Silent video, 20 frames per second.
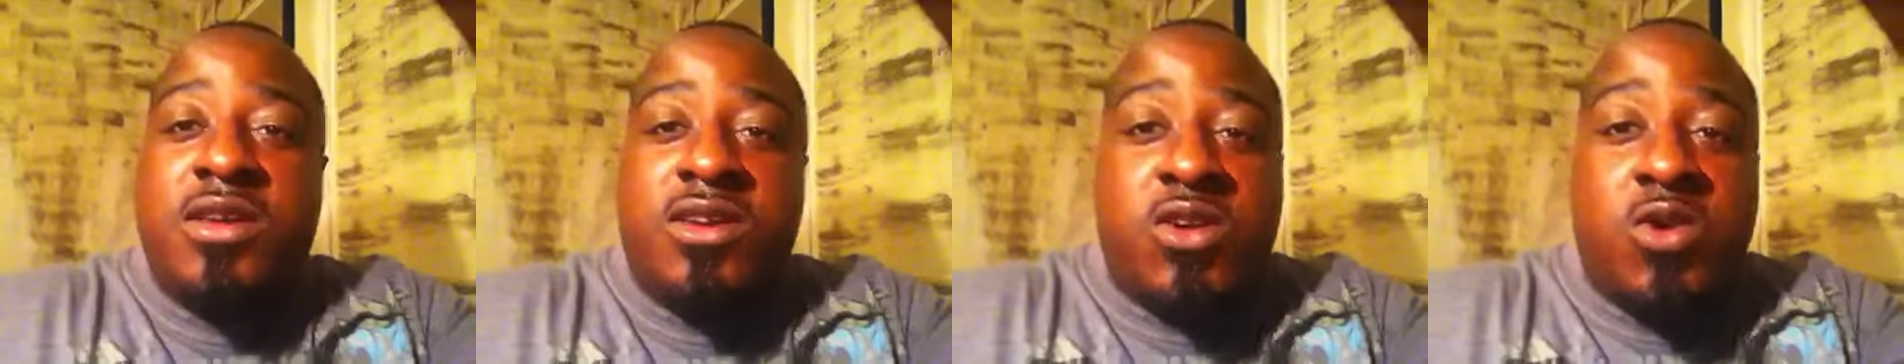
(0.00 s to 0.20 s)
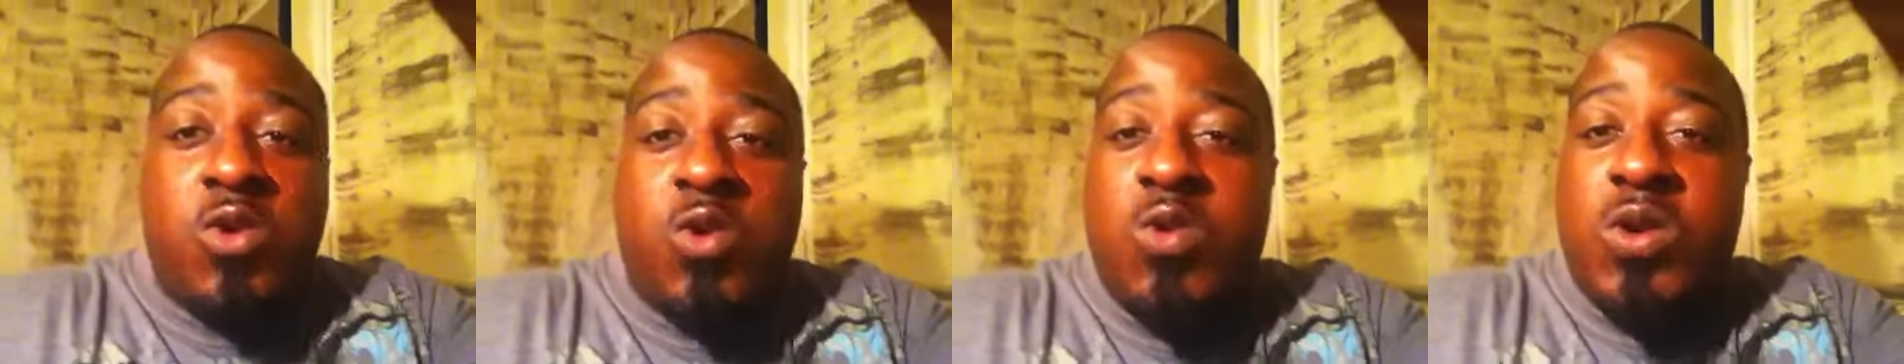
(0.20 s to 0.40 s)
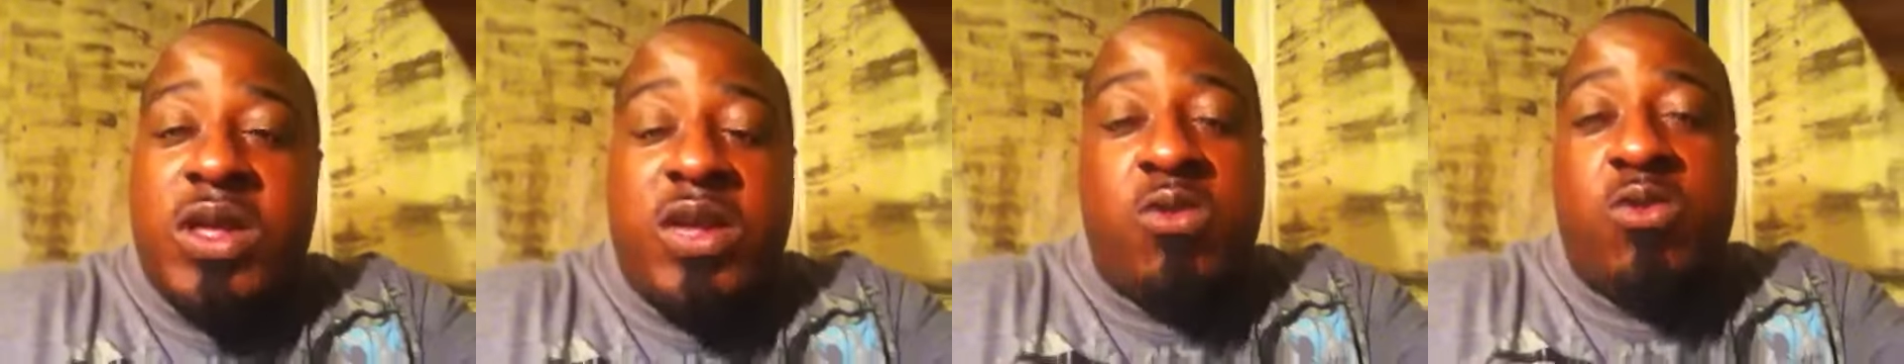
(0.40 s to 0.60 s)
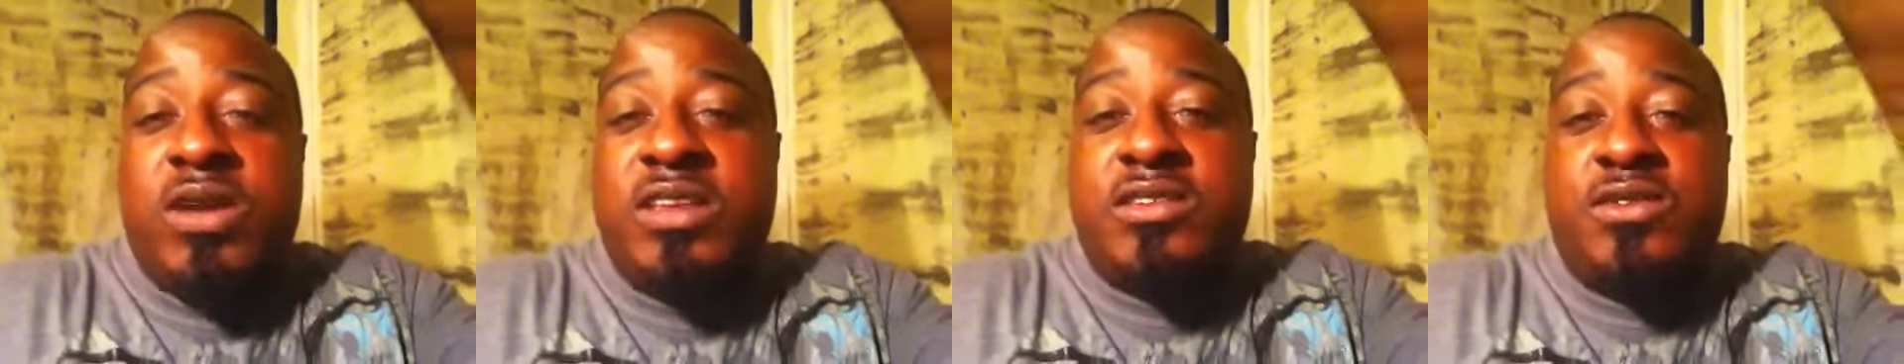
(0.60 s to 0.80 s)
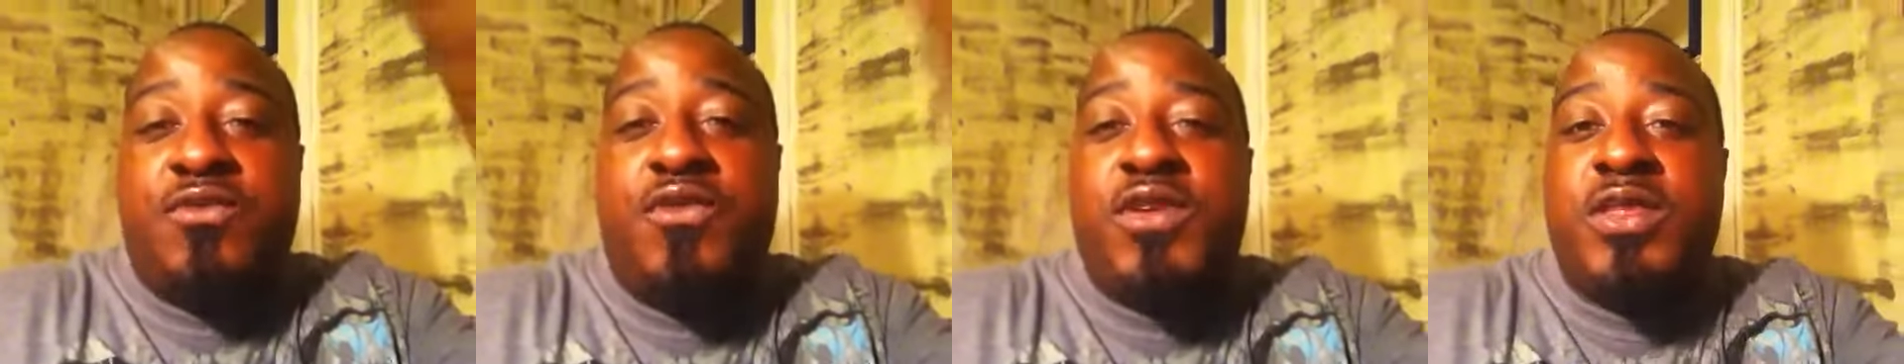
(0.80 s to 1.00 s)
cool, it
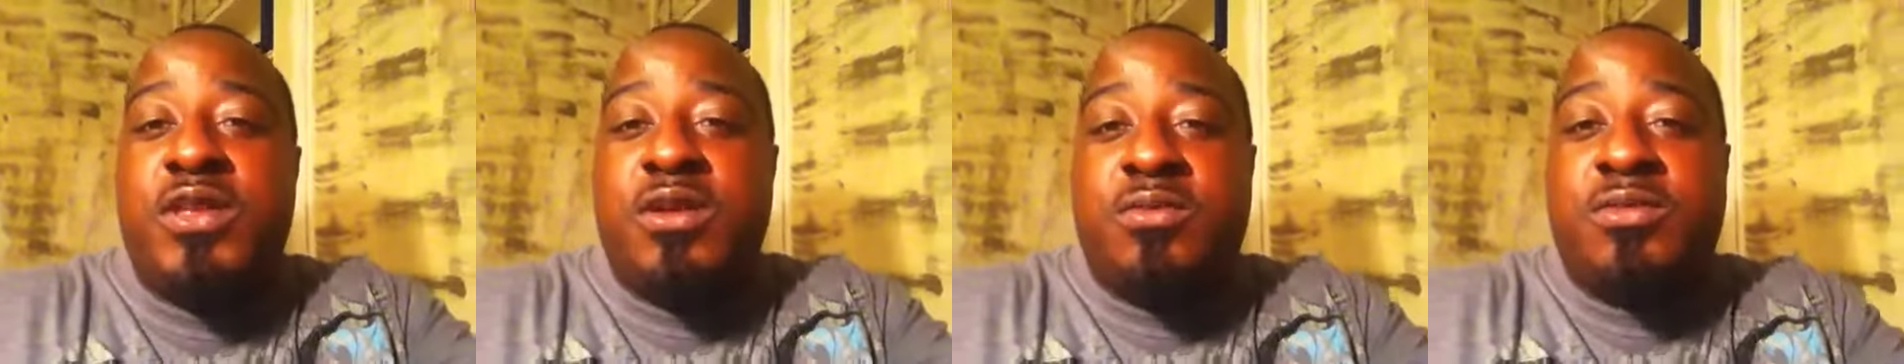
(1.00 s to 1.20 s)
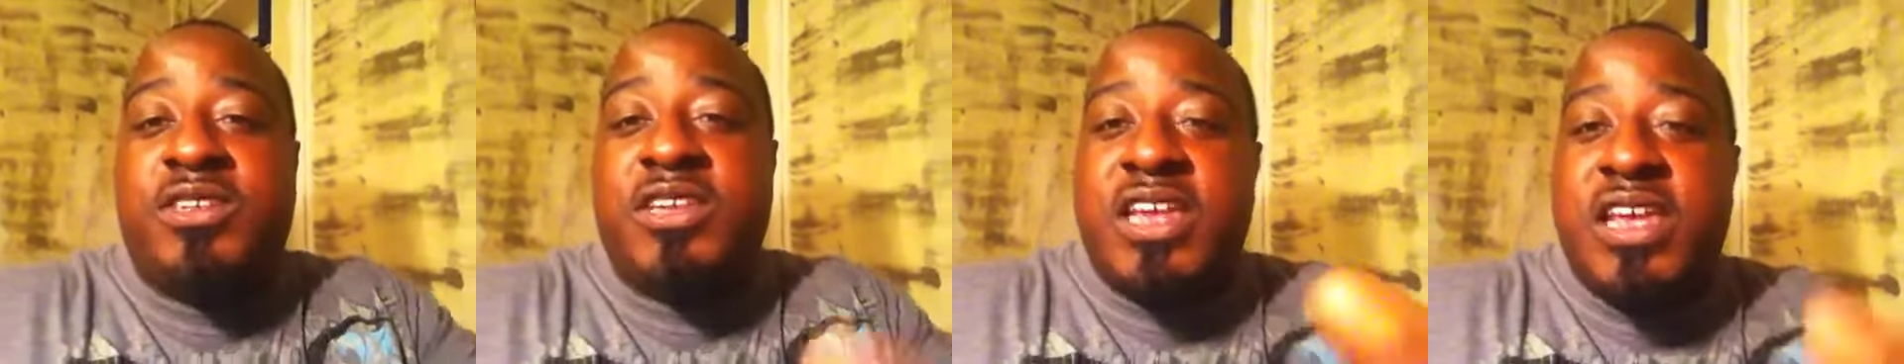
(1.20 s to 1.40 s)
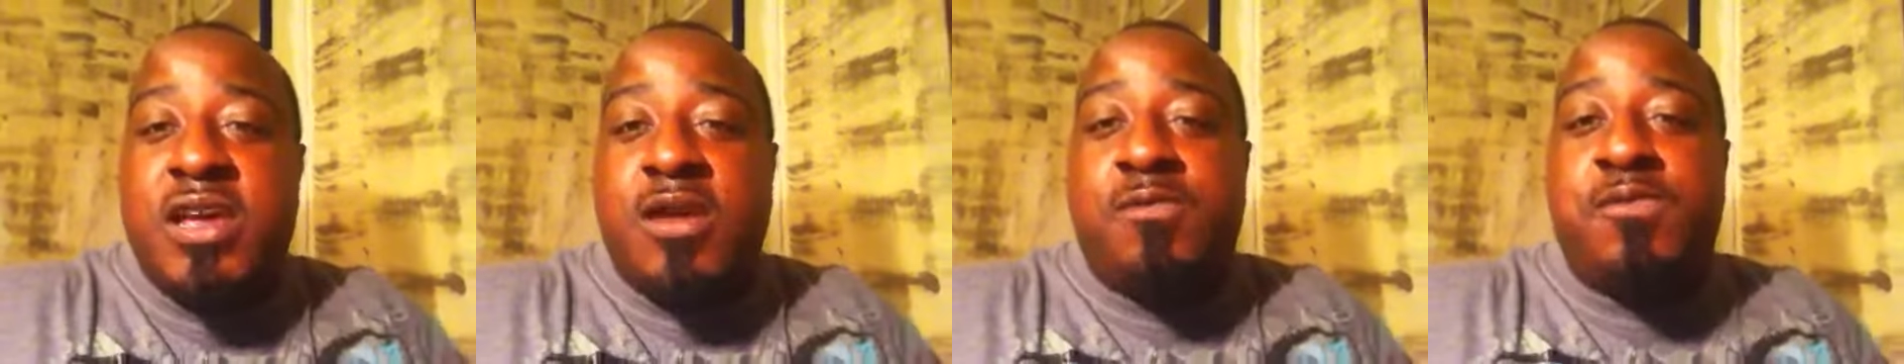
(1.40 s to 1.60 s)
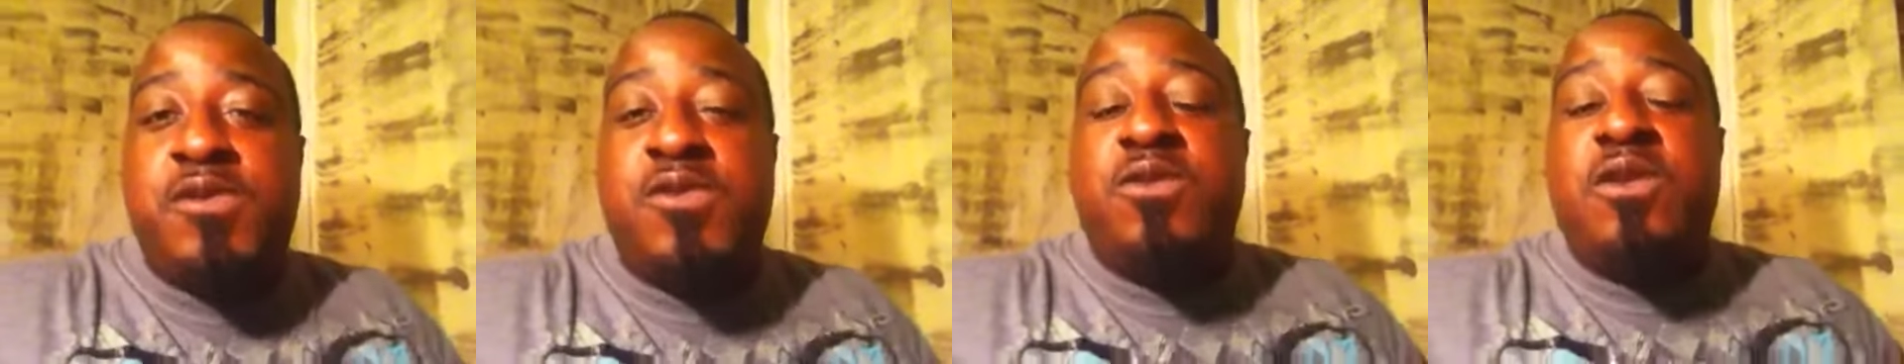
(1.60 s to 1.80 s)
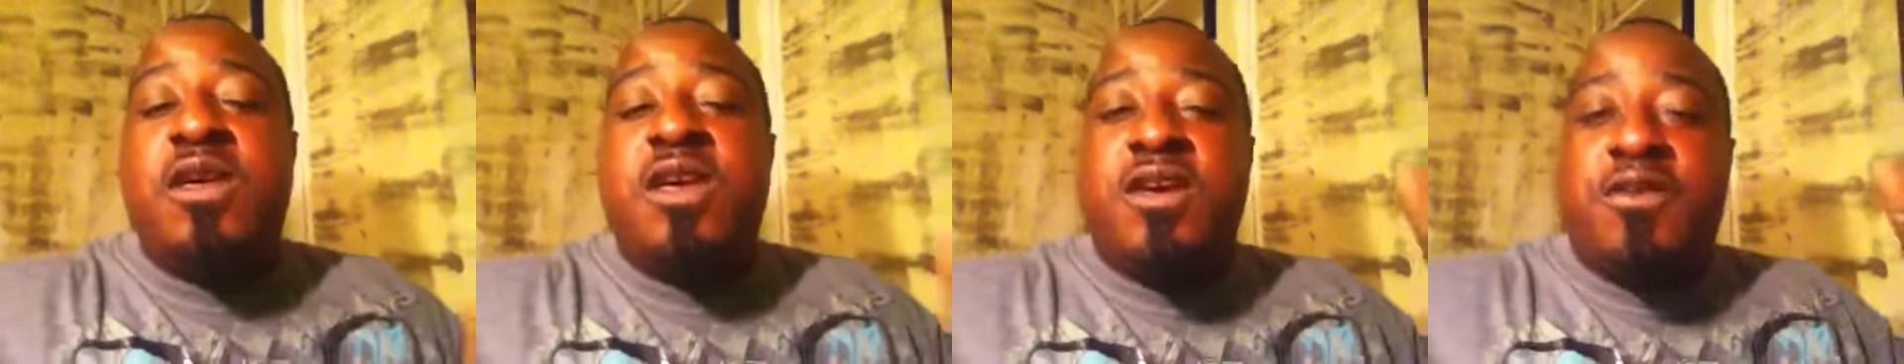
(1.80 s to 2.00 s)
wasn't for them to help
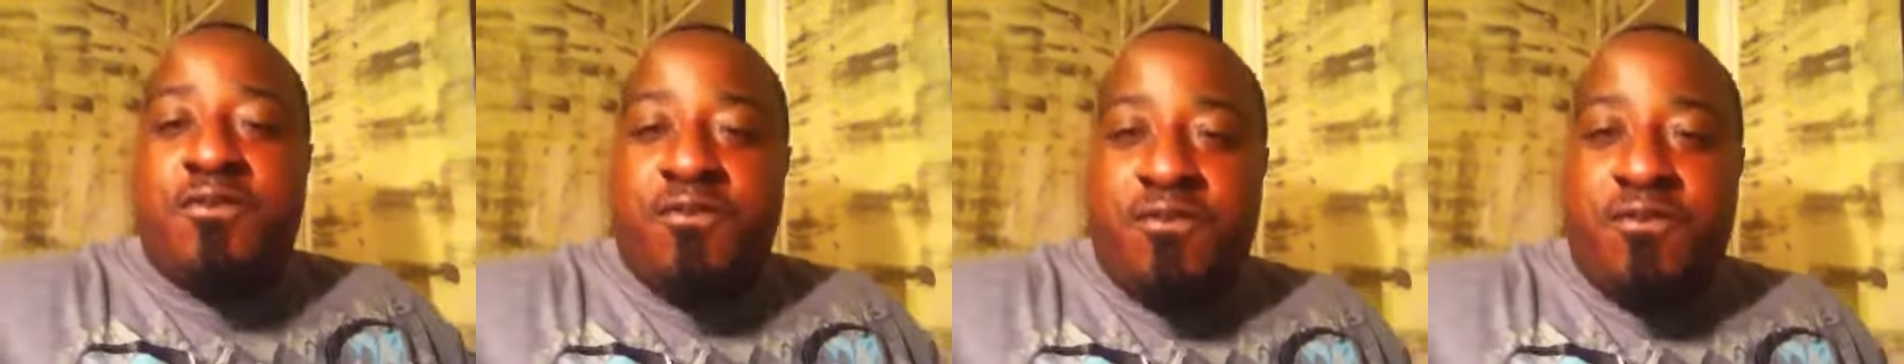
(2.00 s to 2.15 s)
you.